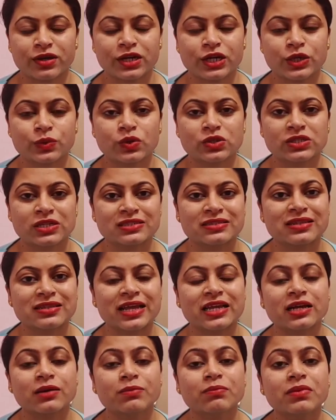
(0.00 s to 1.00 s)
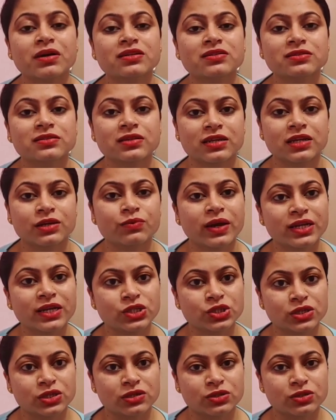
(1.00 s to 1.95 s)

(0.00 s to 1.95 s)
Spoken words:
It was just like a mercenary venture.